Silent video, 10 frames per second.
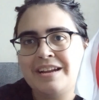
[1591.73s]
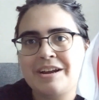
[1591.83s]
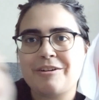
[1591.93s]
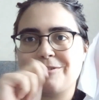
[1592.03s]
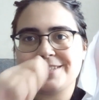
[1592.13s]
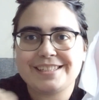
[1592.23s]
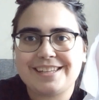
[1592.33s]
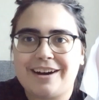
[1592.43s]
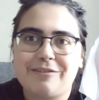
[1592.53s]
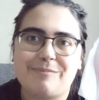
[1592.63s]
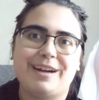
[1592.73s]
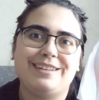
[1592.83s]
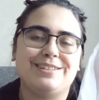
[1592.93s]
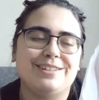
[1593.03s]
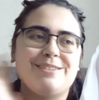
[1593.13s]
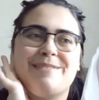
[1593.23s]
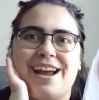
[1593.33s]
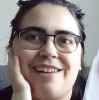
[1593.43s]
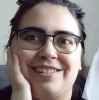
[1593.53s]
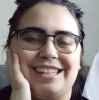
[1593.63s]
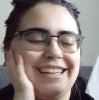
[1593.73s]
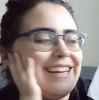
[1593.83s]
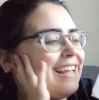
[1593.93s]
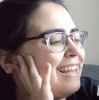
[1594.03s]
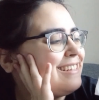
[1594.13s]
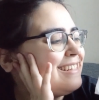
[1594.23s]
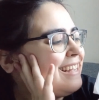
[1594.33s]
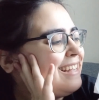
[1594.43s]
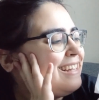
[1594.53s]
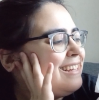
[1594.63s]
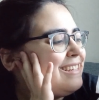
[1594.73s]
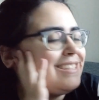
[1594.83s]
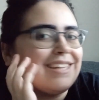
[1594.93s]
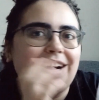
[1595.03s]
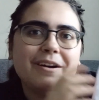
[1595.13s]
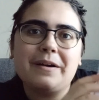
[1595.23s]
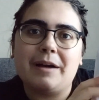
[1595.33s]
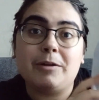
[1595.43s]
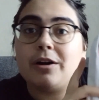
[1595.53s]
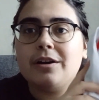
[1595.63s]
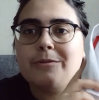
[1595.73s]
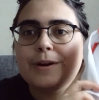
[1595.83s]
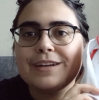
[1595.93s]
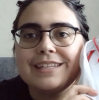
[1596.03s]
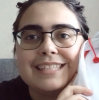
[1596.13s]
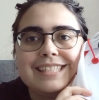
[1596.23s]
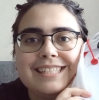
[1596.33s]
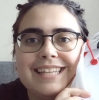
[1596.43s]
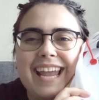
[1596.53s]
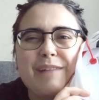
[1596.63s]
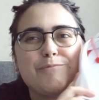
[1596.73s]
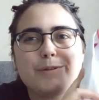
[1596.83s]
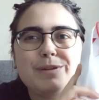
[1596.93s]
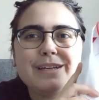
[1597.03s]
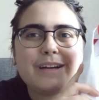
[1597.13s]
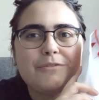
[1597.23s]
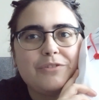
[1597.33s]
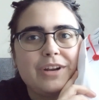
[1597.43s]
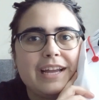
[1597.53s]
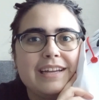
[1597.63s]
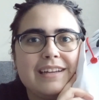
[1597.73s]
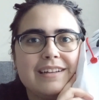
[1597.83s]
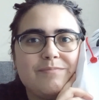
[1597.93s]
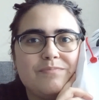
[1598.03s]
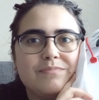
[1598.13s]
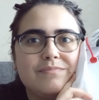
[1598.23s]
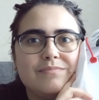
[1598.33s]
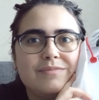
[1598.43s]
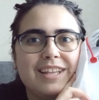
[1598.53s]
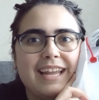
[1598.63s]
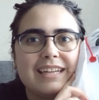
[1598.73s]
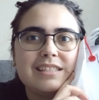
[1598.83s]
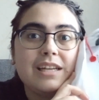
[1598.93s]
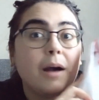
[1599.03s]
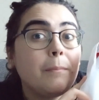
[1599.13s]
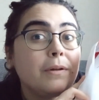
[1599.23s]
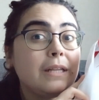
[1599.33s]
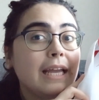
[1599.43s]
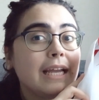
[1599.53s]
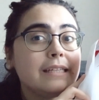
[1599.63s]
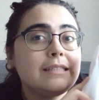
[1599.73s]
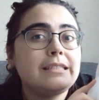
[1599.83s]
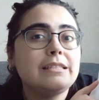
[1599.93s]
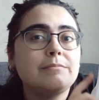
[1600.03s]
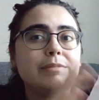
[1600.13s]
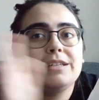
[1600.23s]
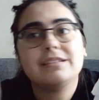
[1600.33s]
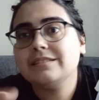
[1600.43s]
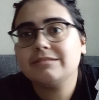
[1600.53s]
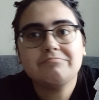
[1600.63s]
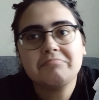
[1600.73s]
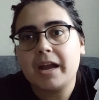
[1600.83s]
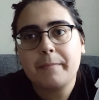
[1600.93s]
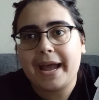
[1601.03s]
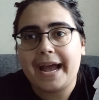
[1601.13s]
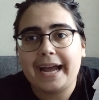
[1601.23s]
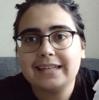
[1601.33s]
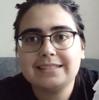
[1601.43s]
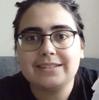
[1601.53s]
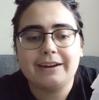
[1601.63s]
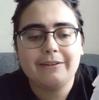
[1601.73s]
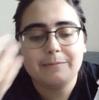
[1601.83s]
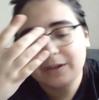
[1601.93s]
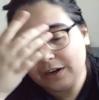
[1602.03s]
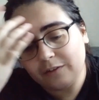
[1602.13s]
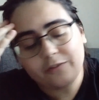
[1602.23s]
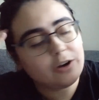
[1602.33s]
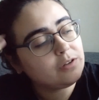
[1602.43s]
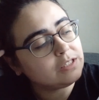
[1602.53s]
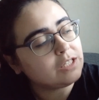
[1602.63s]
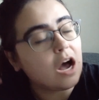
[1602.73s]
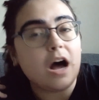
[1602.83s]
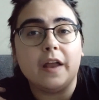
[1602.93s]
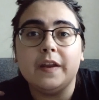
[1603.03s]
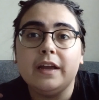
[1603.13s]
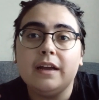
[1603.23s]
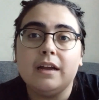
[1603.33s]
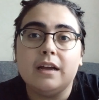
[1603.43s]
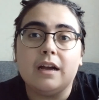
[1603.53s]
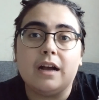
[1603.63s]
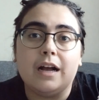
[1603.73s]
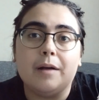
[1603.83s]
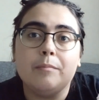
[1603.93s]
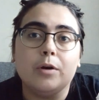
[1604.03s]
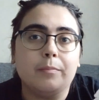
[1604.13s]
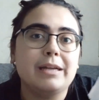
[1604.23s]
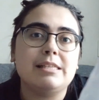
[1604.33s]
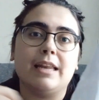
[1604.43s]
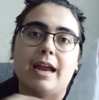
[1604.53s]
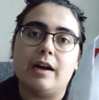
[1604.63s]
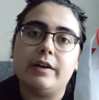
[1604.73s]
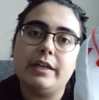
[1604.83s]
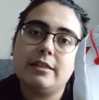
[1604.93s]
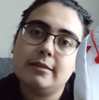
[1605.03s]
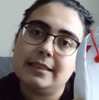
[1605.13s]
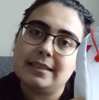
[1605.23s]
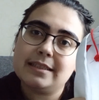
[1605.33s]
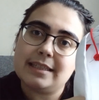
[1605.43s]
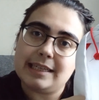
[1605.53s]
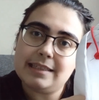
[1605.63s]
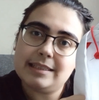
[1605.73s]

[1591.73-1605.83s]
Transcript: cross it off in my journal, but I haven't done that yet. So I'm not going to work on this today, and probably not for like the next couple days because I'm ahead. So I'm going to focus on Mermaids and Ariel instead,